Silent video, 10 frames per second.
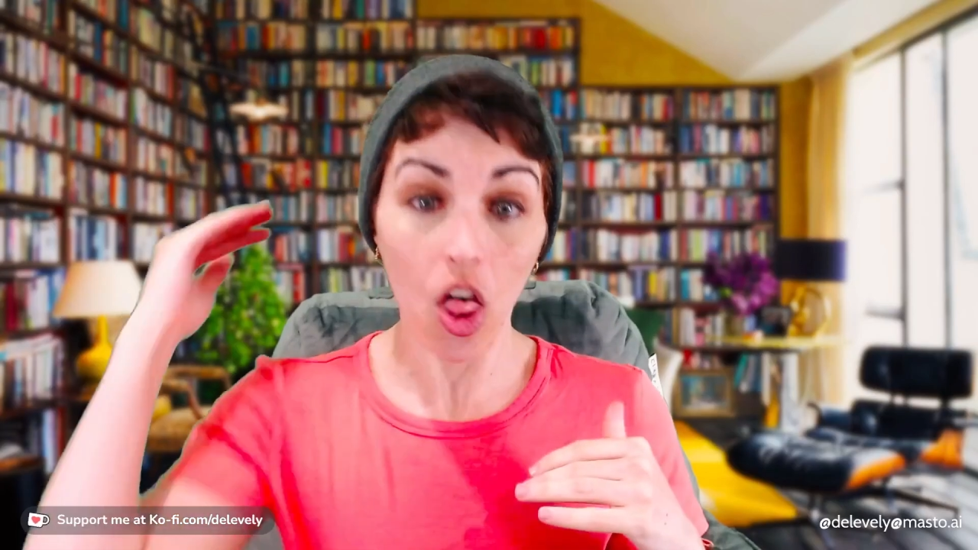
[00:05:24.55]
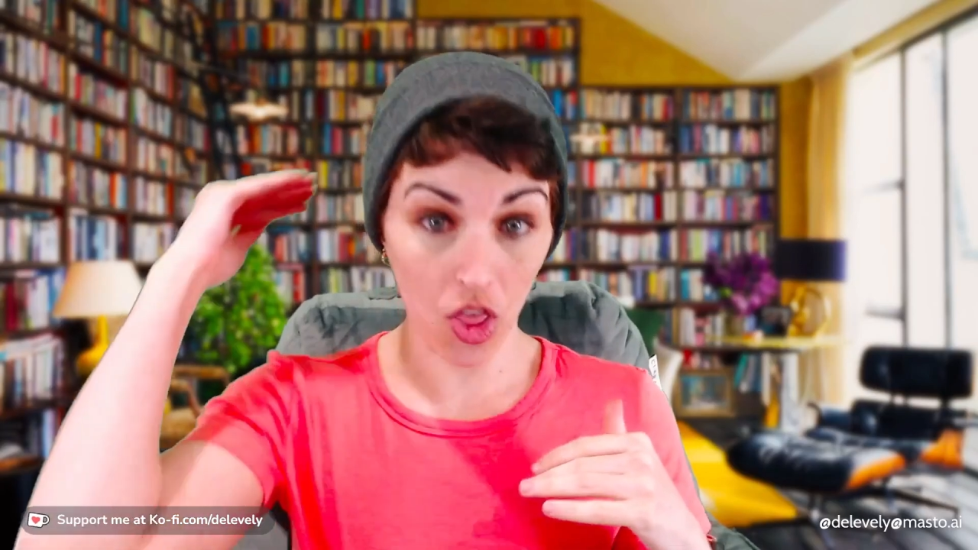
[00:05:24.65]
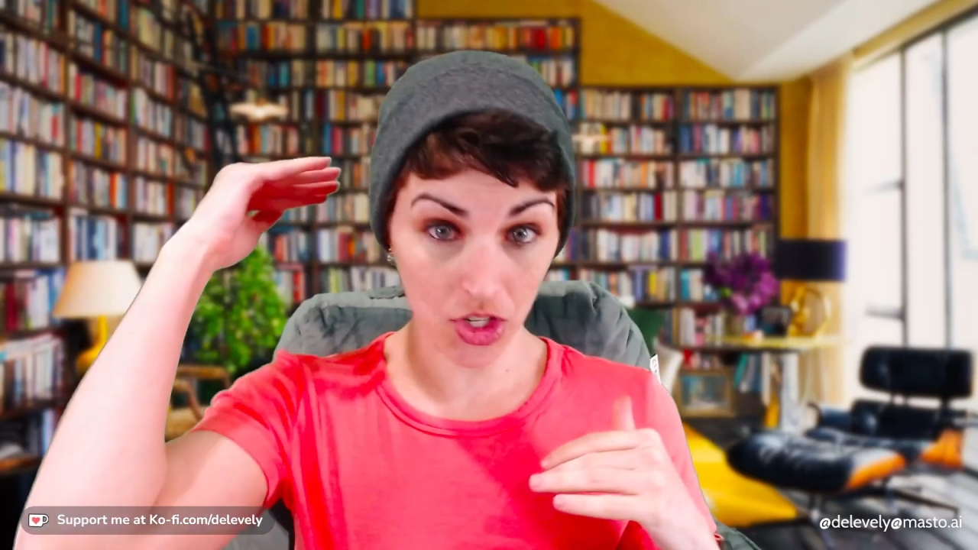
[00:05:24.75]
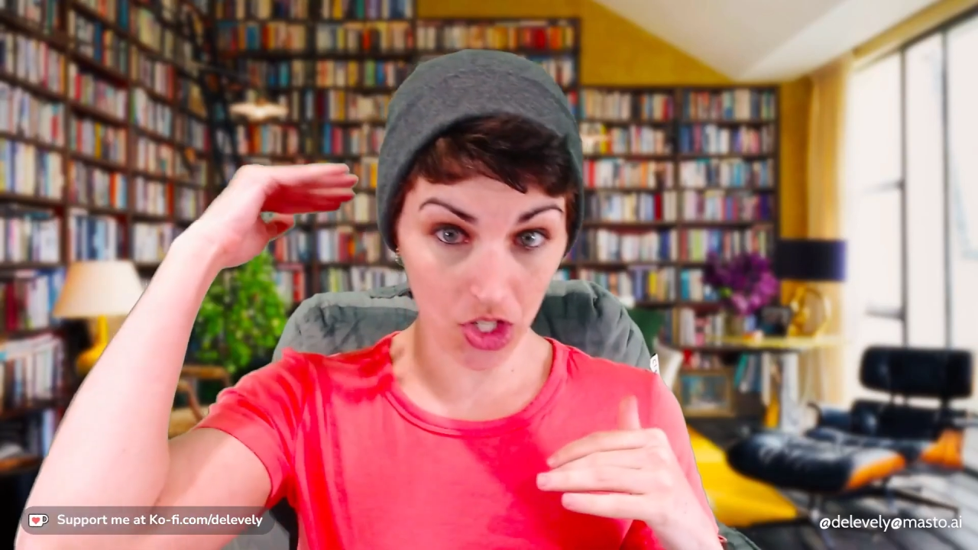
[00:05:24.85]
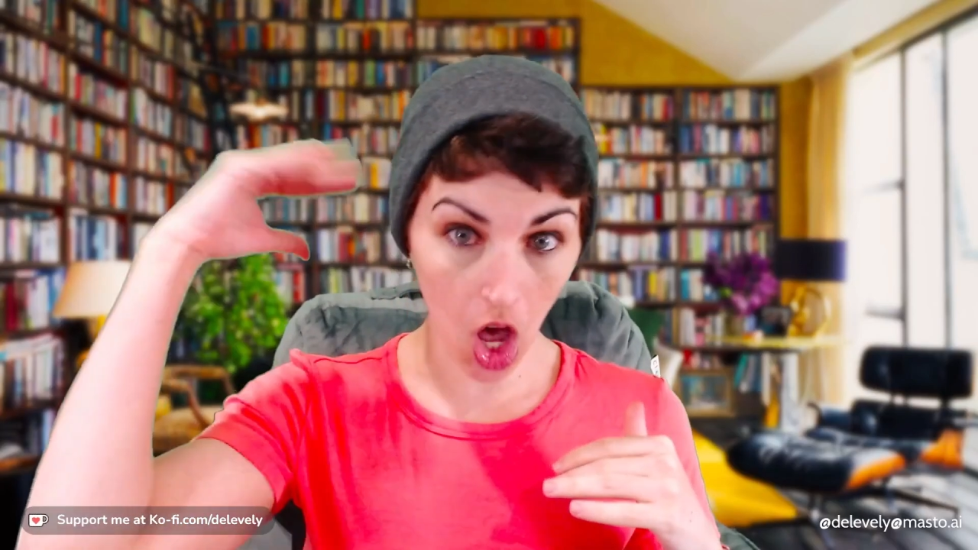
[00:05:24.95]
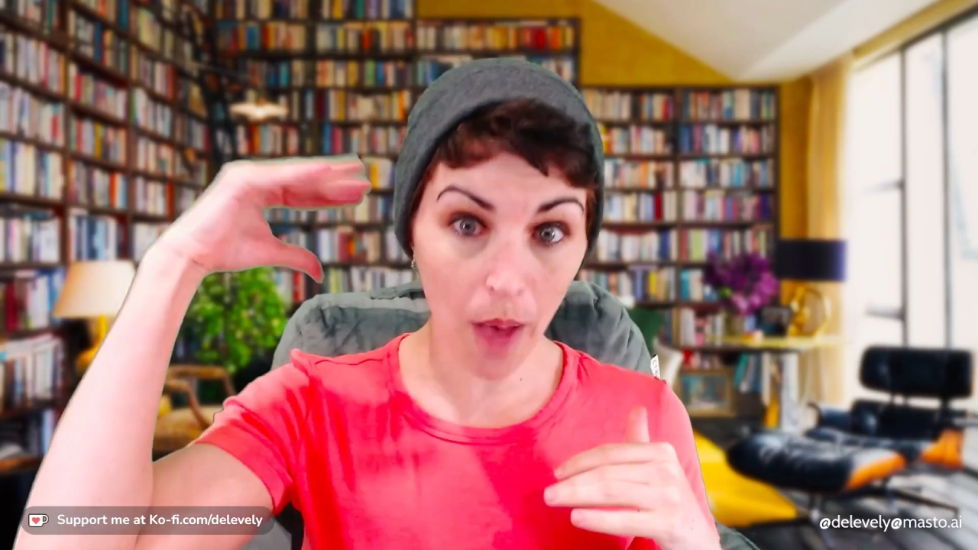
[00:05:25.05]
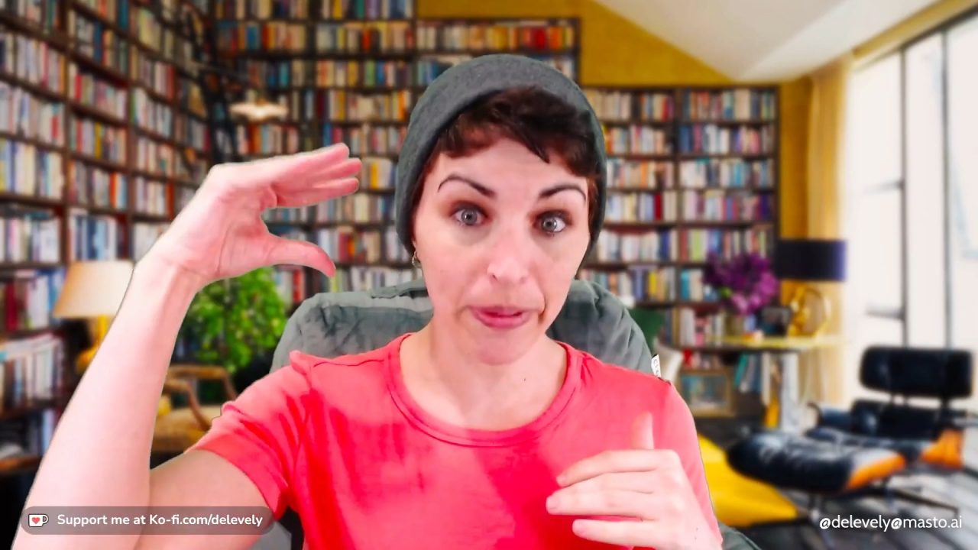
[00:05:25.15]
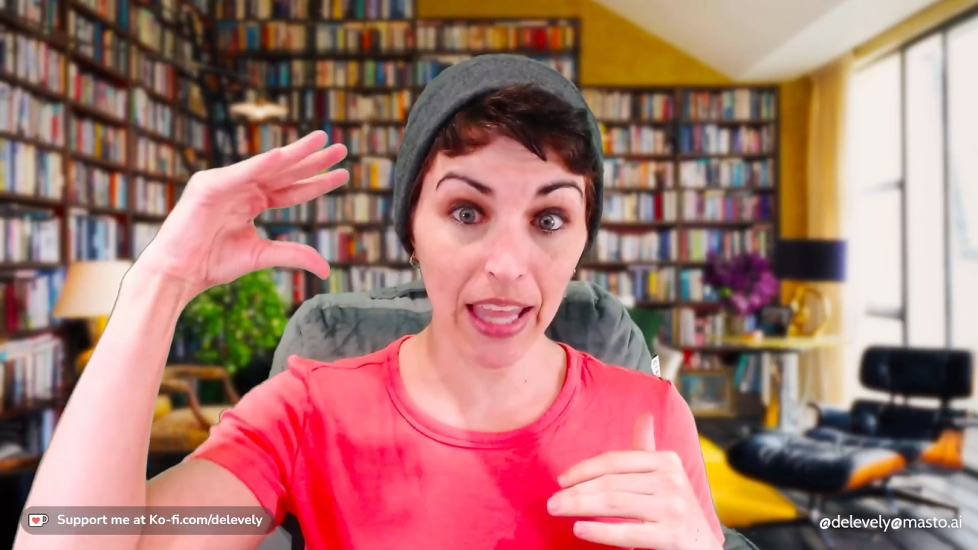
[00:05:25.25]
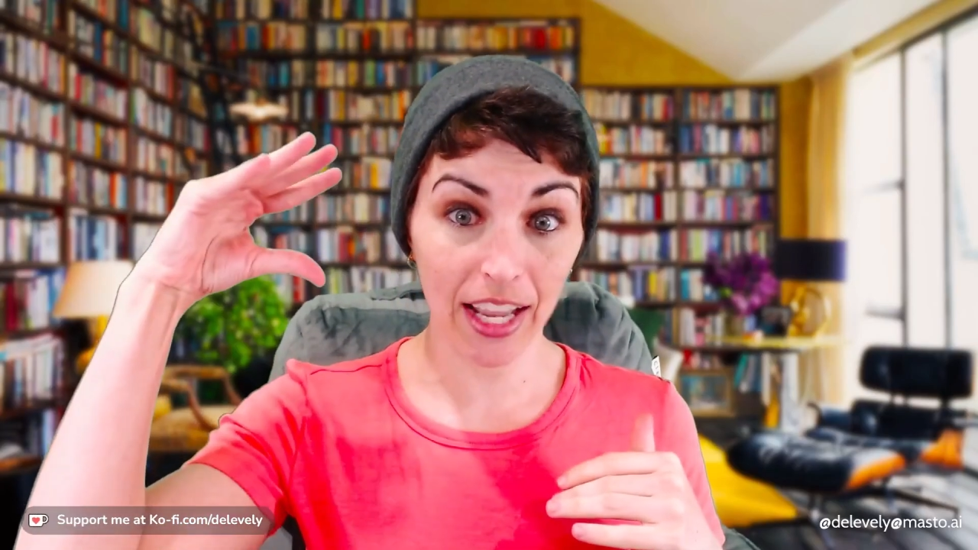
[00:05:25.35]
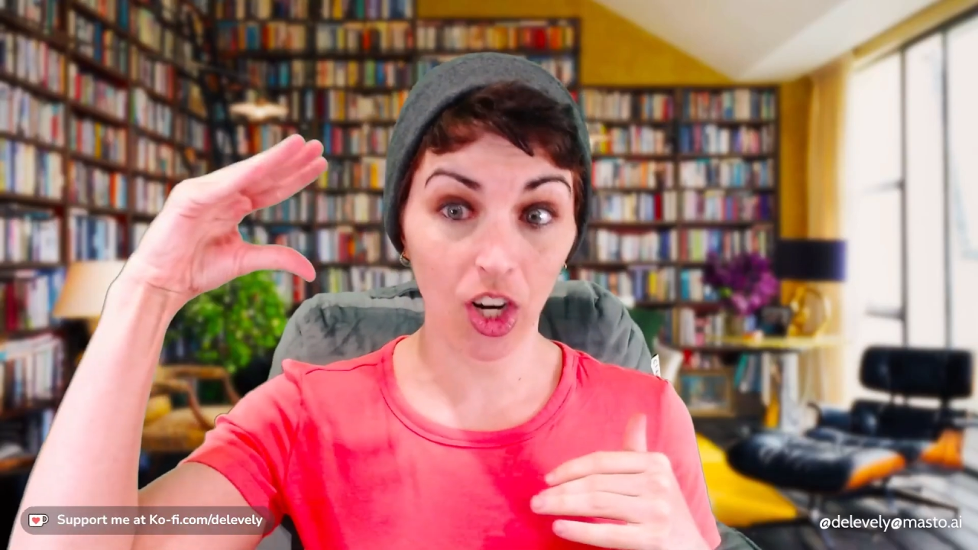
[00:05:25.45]
The top
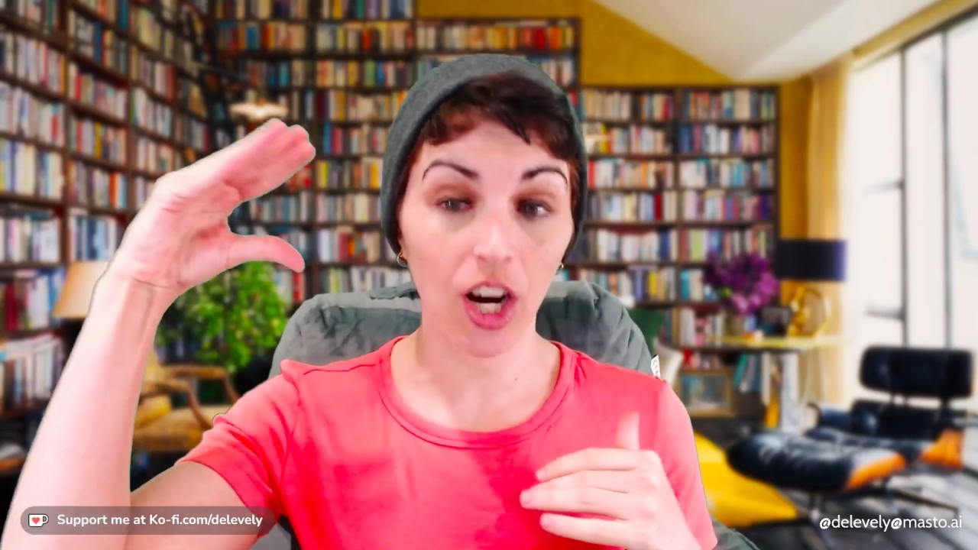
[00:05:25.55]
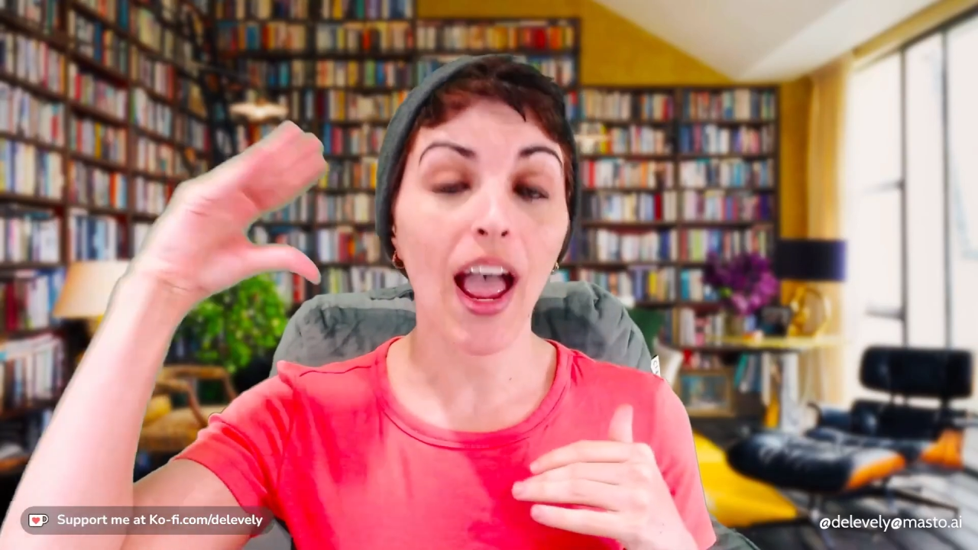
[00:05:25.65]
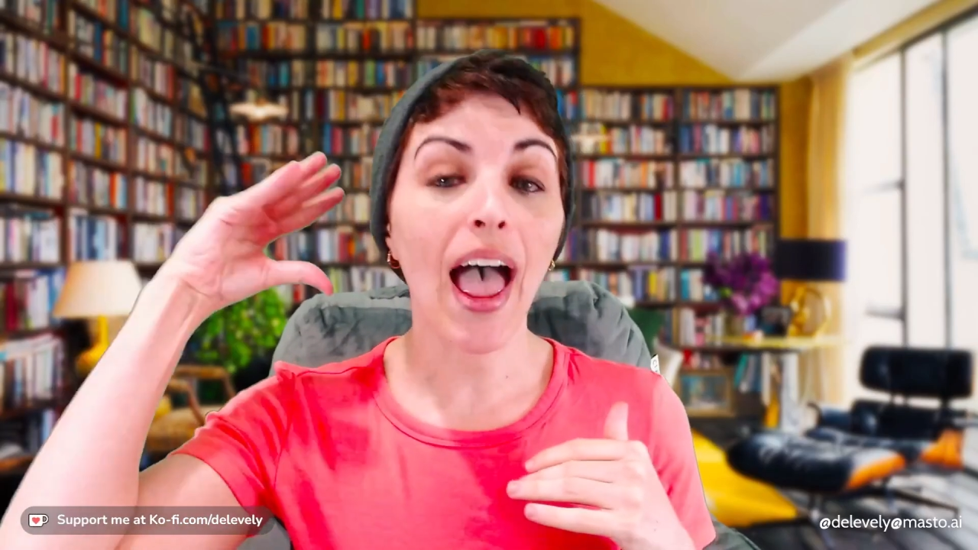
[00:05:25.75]
layer